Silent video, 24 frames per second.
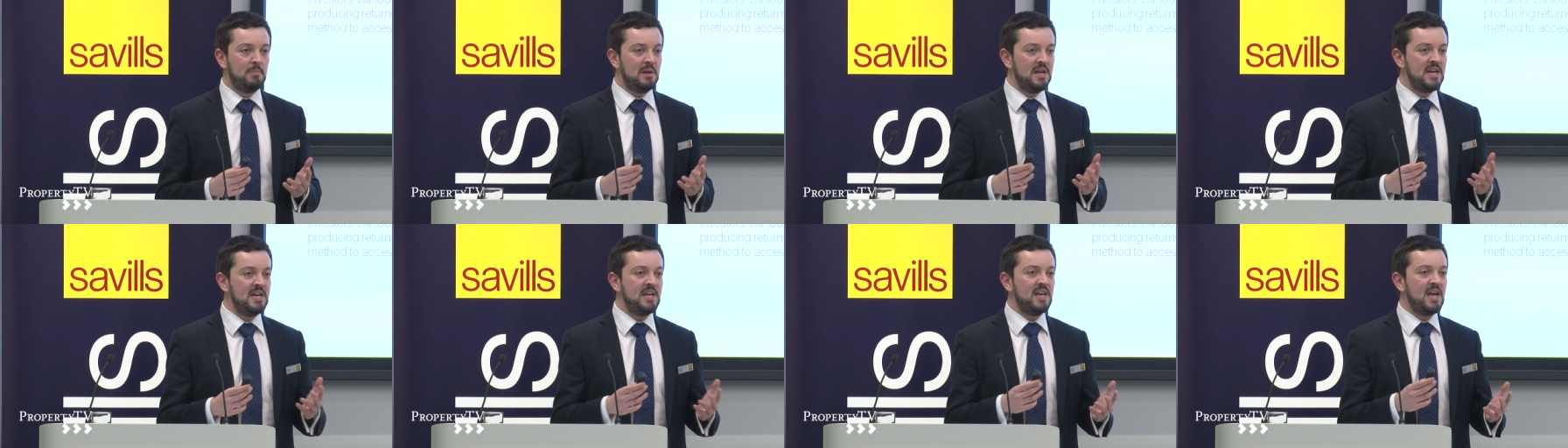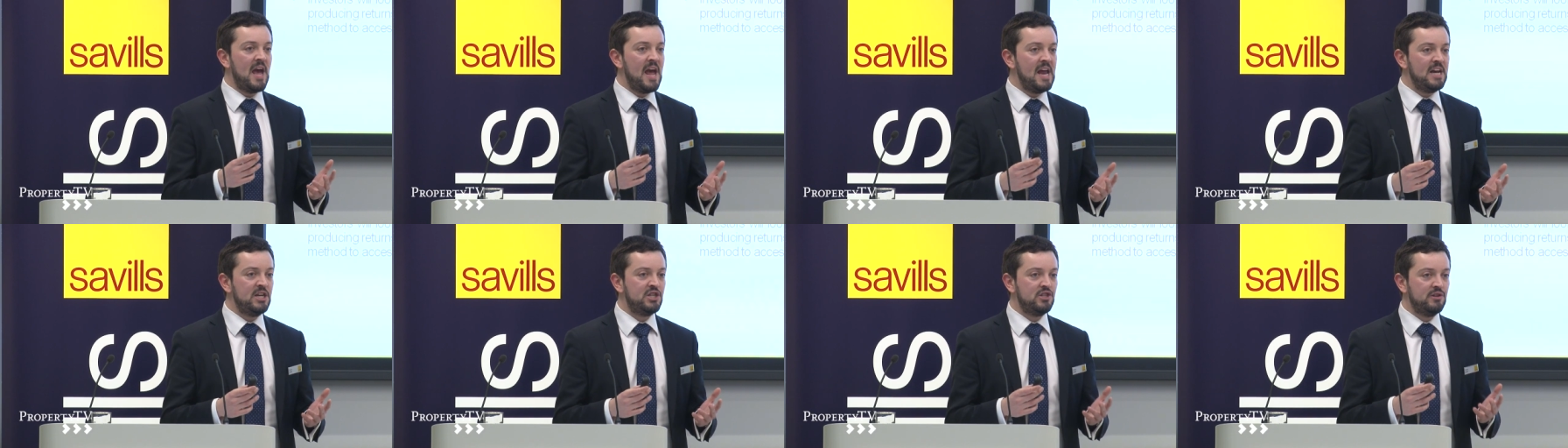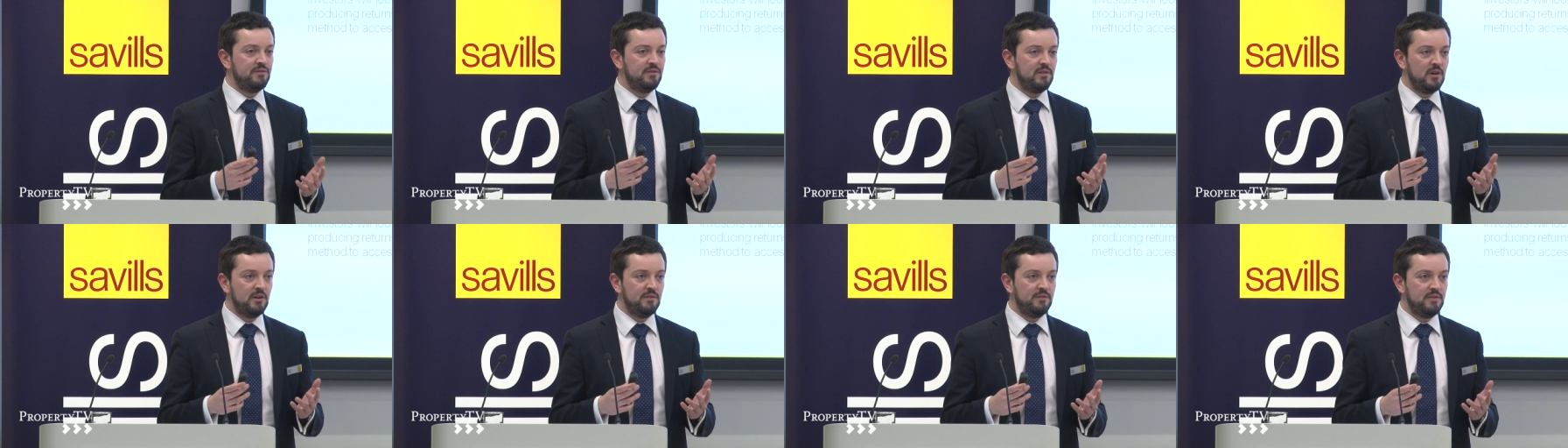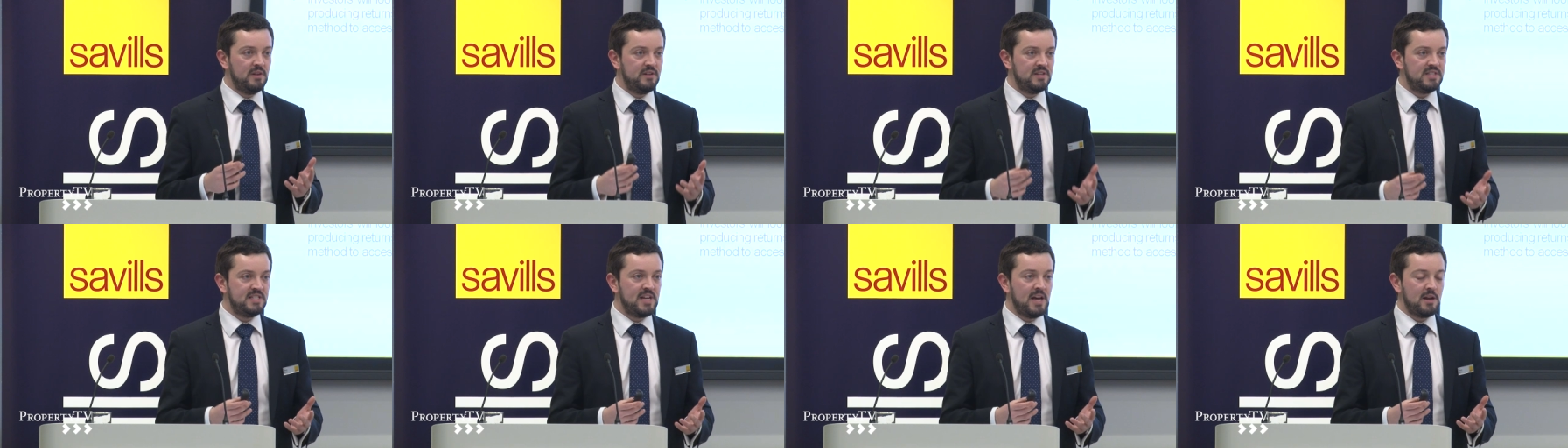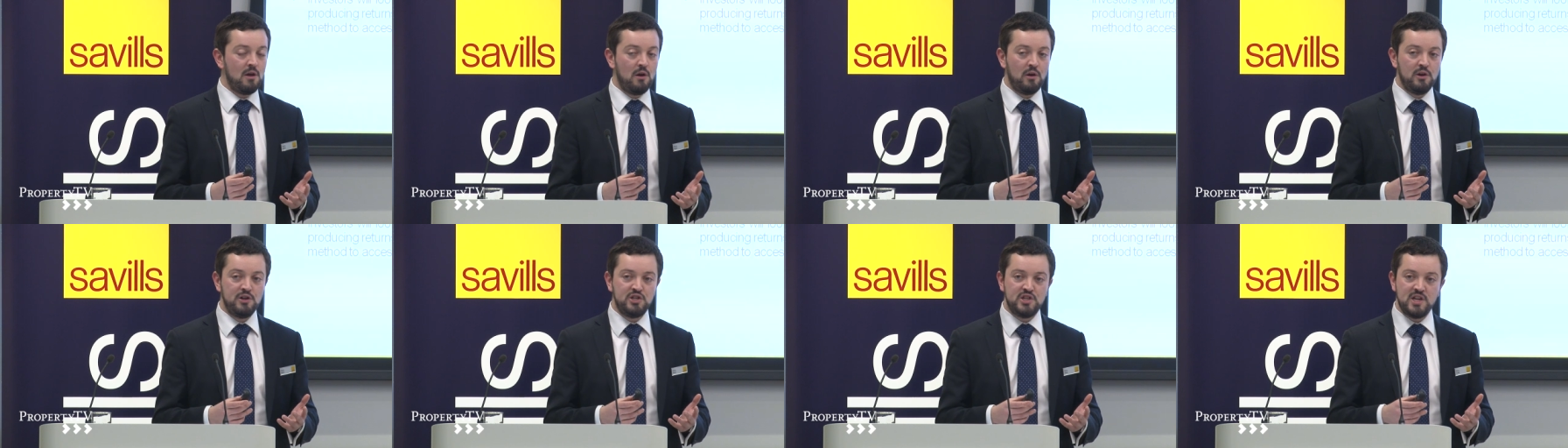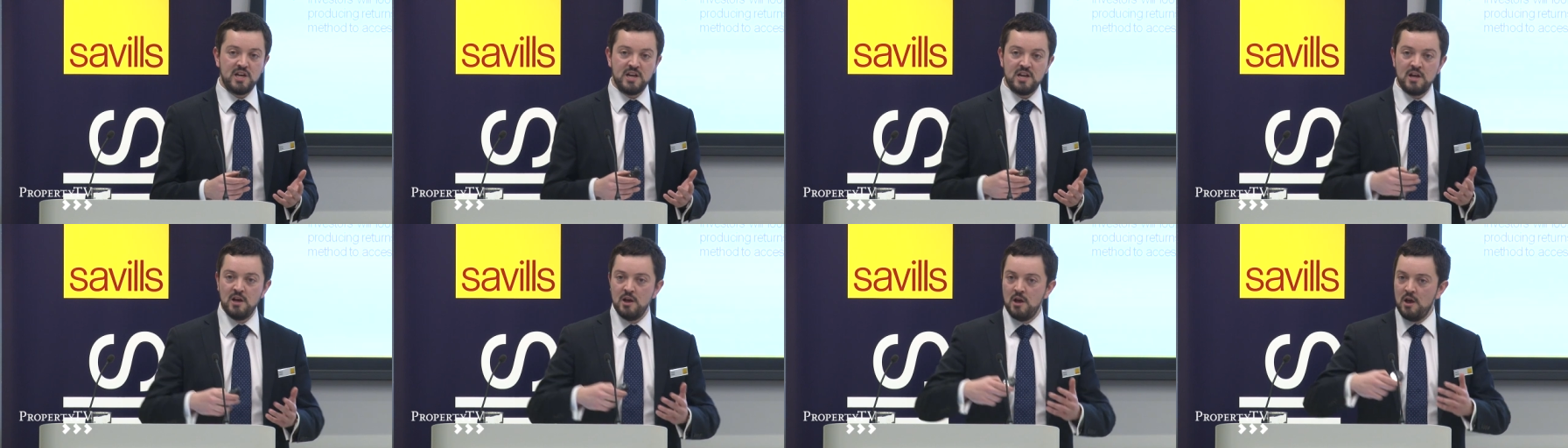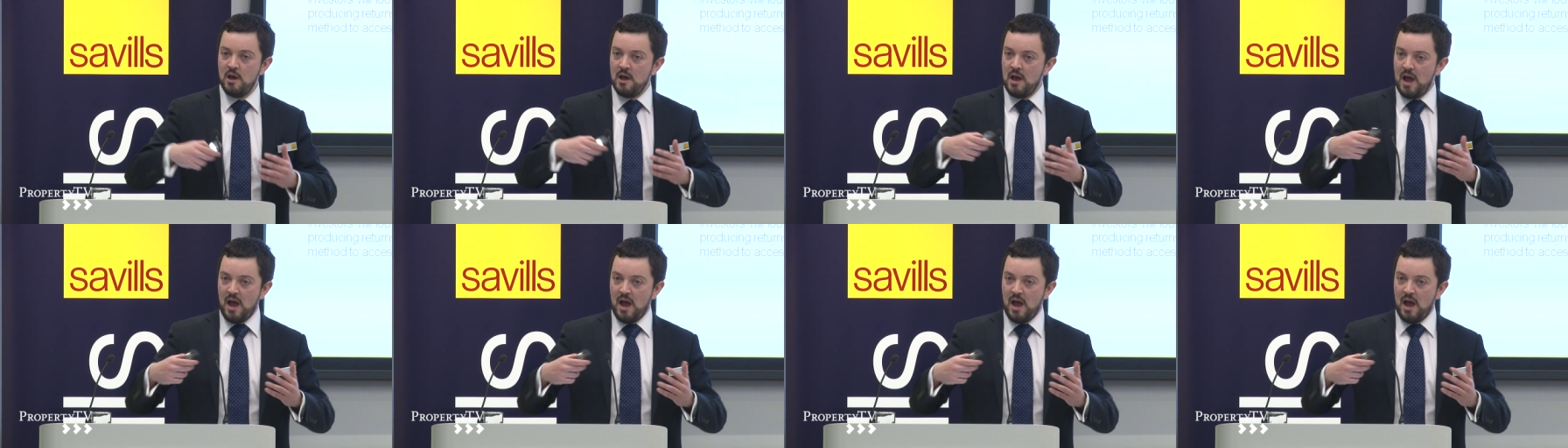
bleeding edge of this technology,